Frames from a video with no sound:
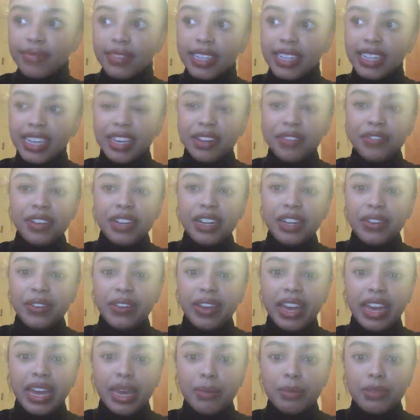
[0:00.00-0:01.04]
like a video
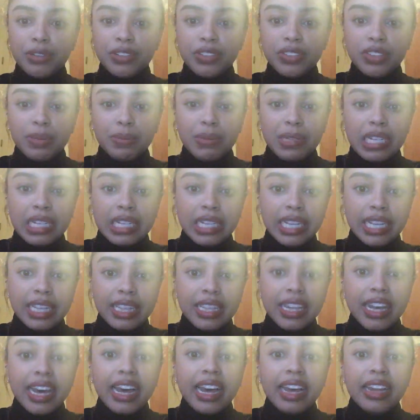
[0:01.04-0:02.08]
game or something like
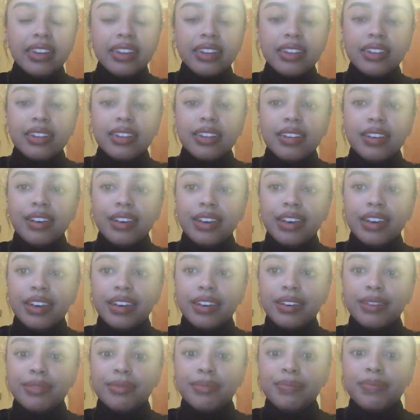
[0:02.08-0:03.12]
that.
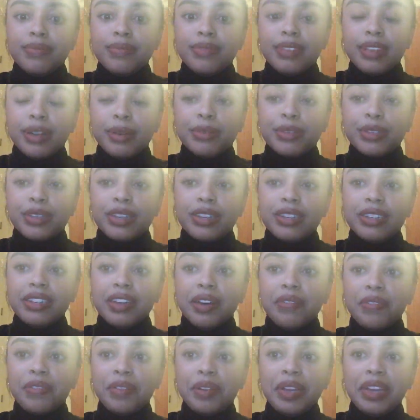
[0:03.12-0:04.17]
I was gonna
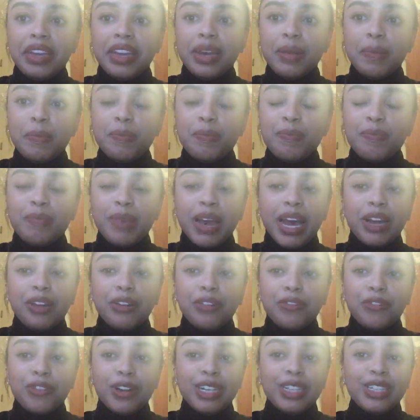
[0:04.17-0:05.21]
definitely get
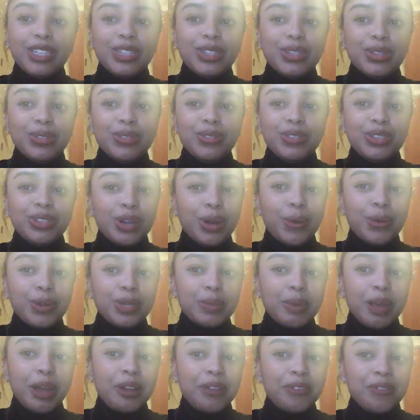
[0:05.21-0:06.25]
Battlefront 2, Star Wars
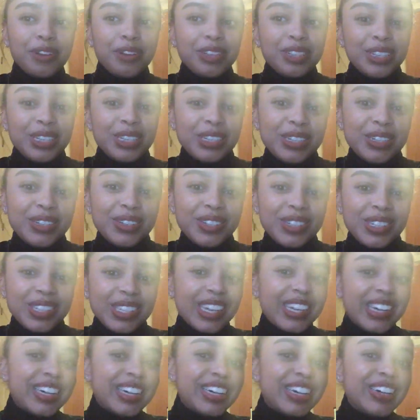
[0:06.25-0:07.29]
Battlefront 2,
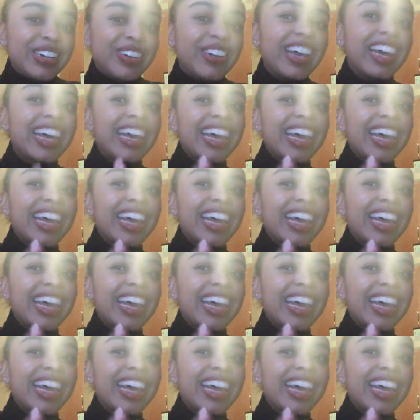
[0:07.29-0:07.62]
so